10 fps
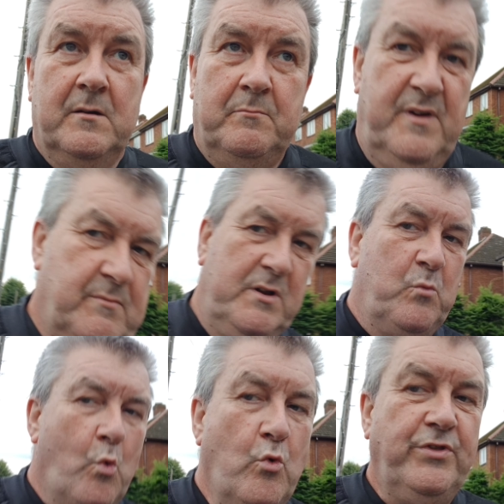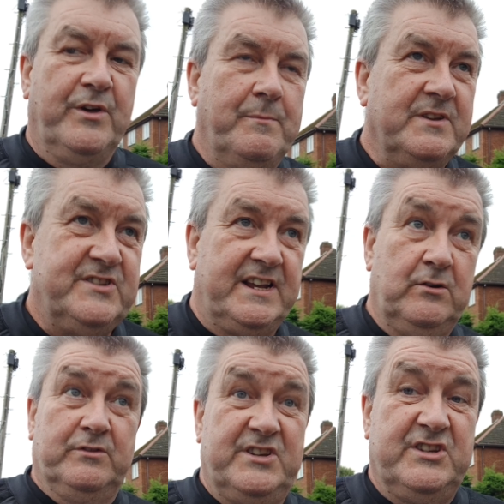But everybody warned them and said,
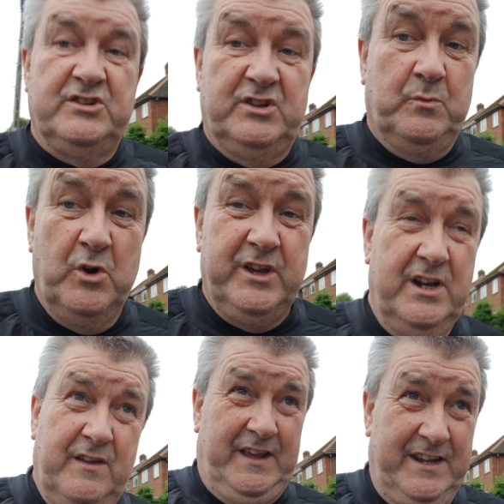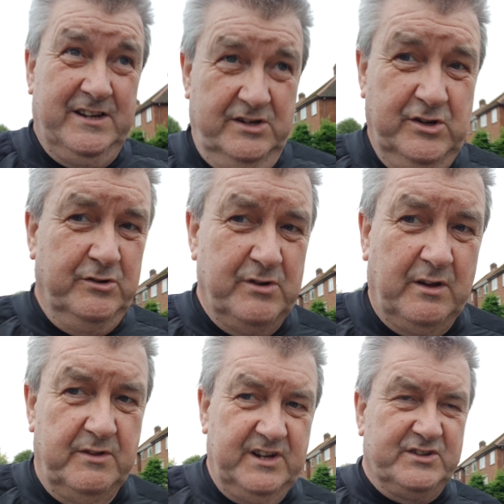look, this isn't going to work. You know that. You do know
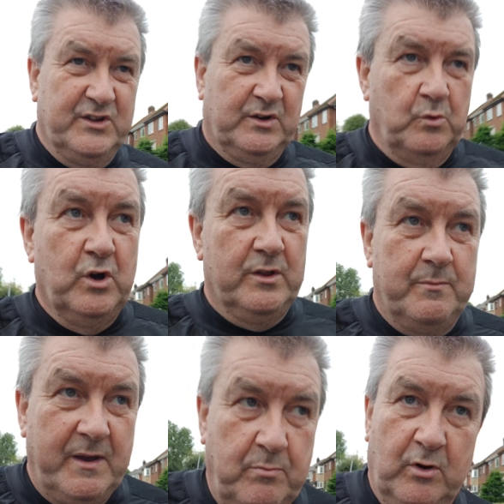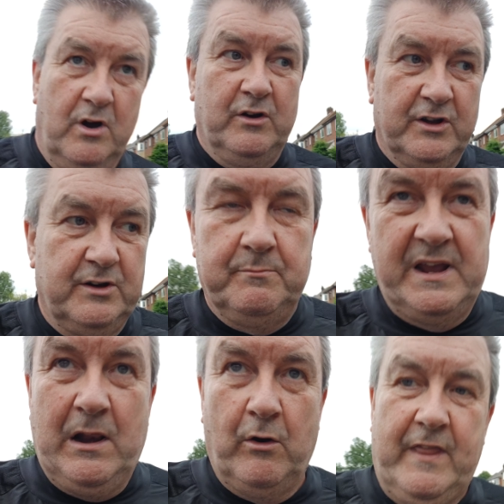that it isn't going to work. The people aren't going to be
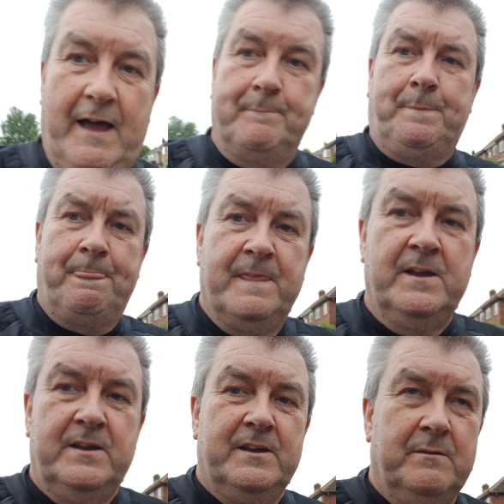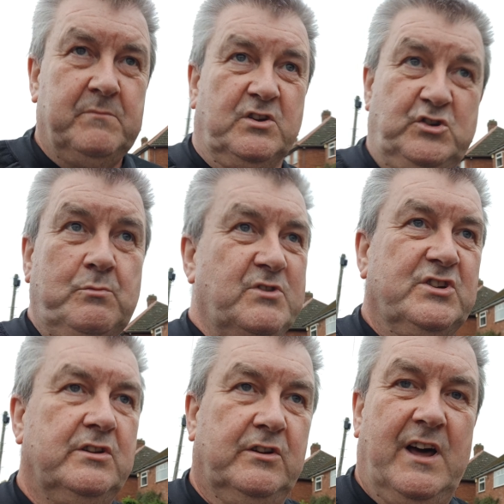like that, because humans
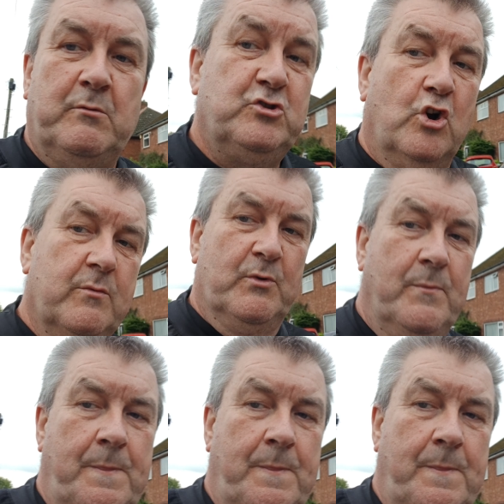aren't like that. We're tribal.